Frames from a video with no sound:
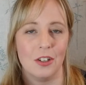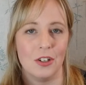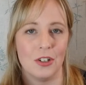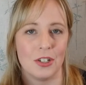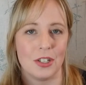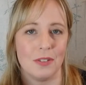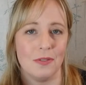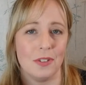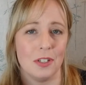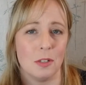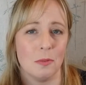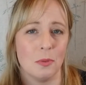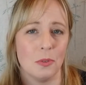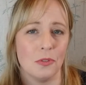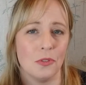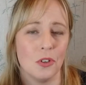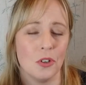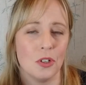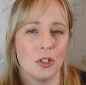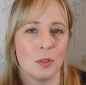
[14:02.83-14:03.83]
The Heart's Invisible
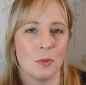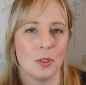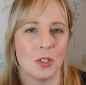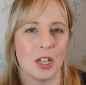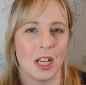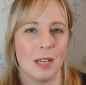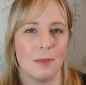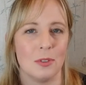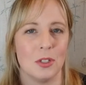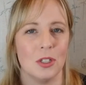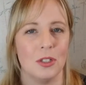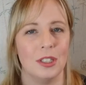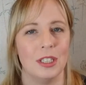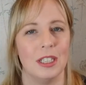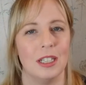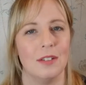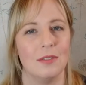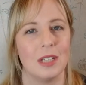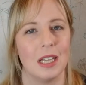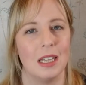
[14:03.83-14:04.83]
Furies, which I absolutely
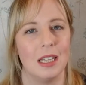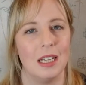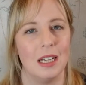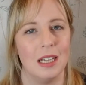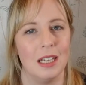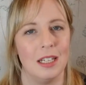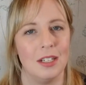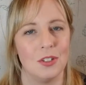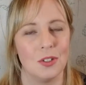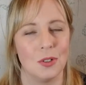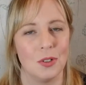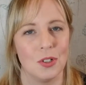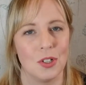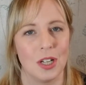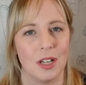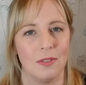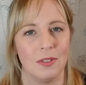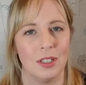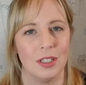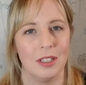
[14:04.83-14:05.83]
loved, and then into A
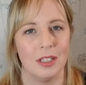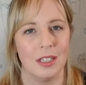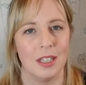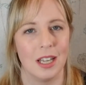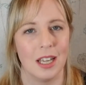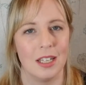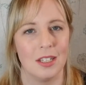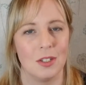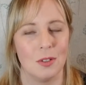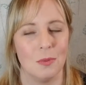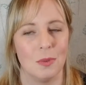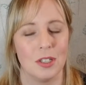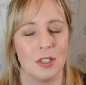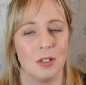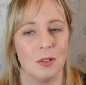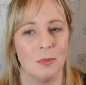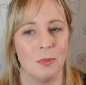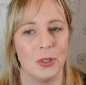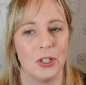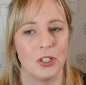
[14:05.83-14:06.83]
Traveller at the Gates of
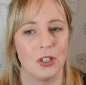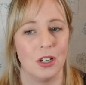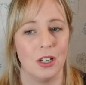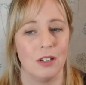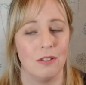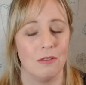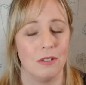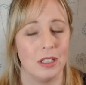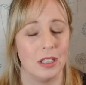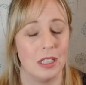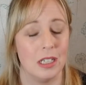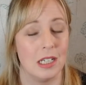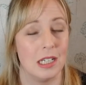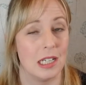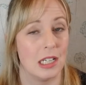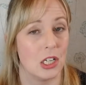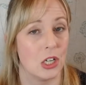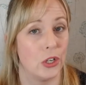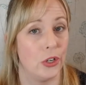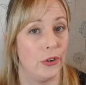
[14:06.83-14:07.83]
Wisdom, which I really
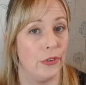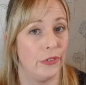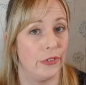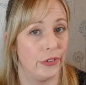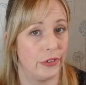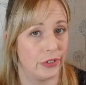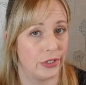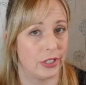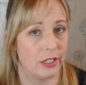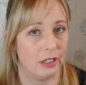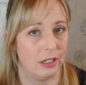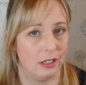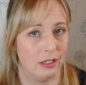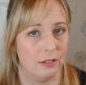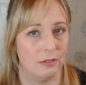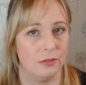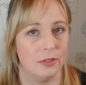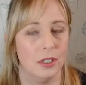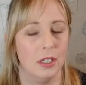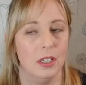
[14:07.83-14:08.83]
did not
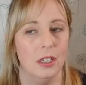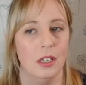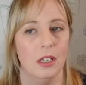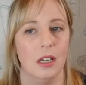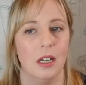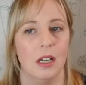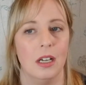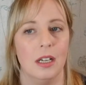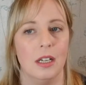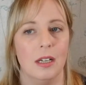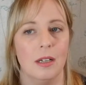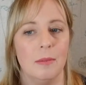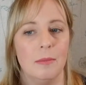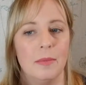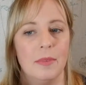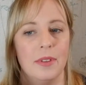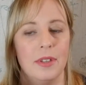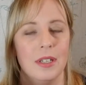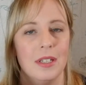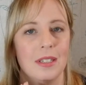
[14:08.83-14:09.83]
love.
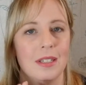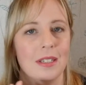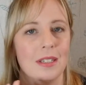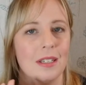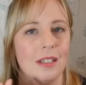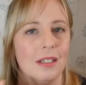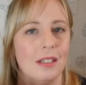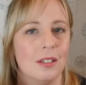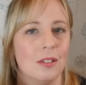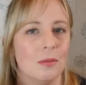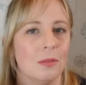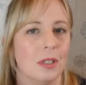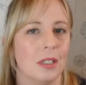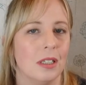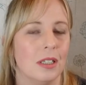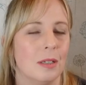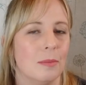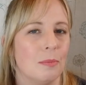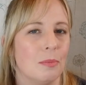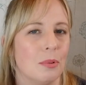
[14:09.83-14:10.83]
Um, this is another
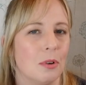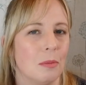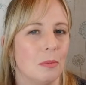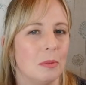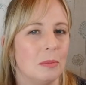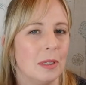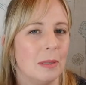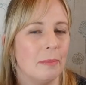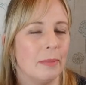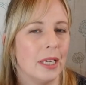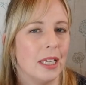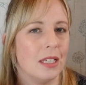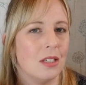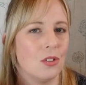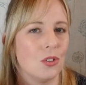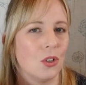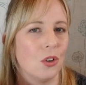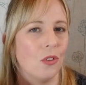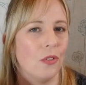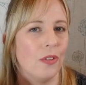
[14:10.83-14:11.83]
one that probably
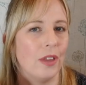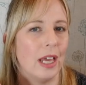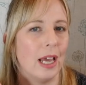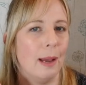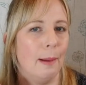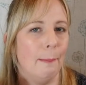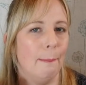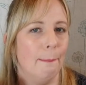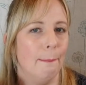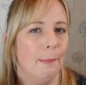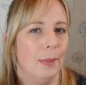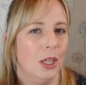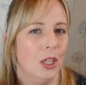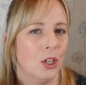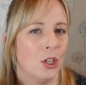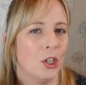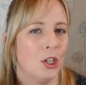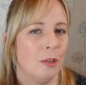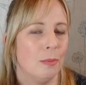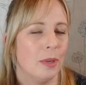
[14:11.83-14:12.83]
based on that
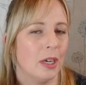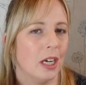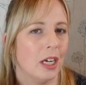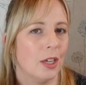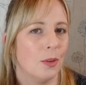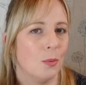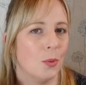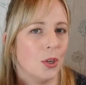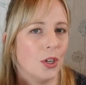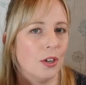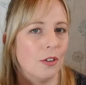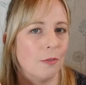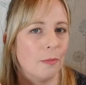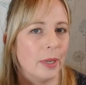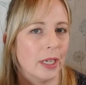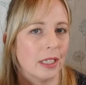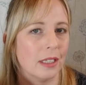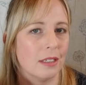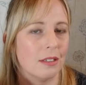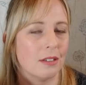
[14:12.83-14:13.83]
blurb. I wouldn't have
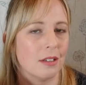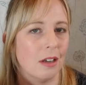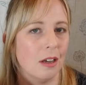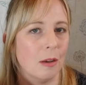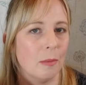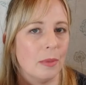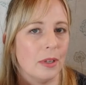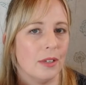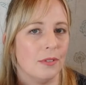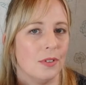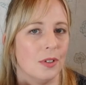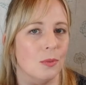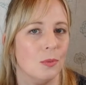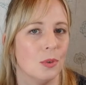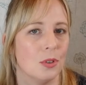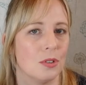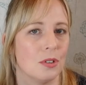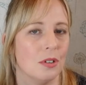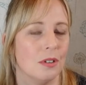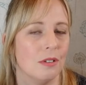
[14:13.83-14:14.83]
picked this up if it
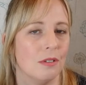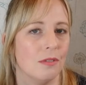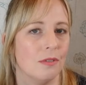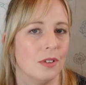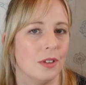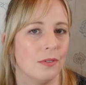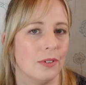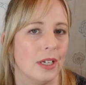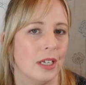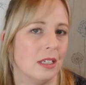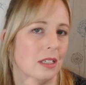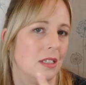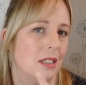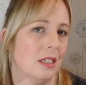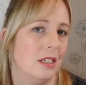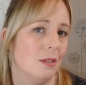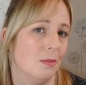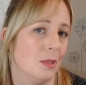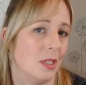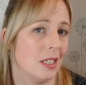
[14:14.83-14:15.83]
wasn't for the fact
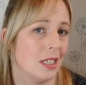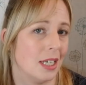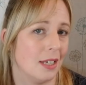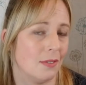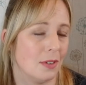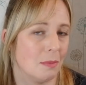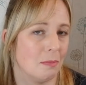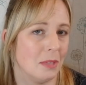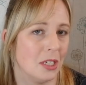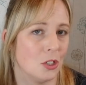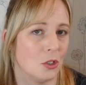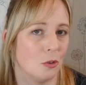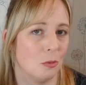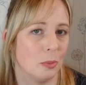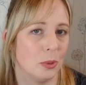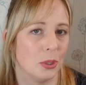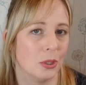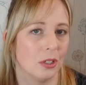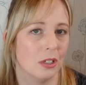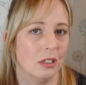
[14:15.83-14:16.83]
that it was a David Mitchell
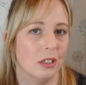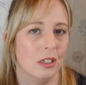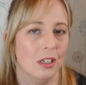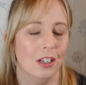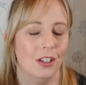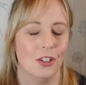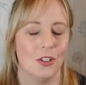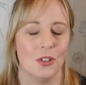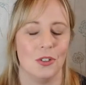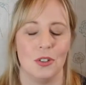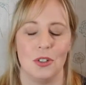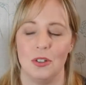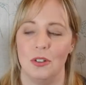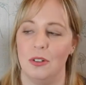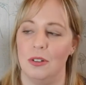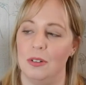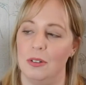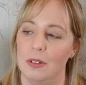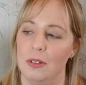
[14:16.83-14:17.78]
book. So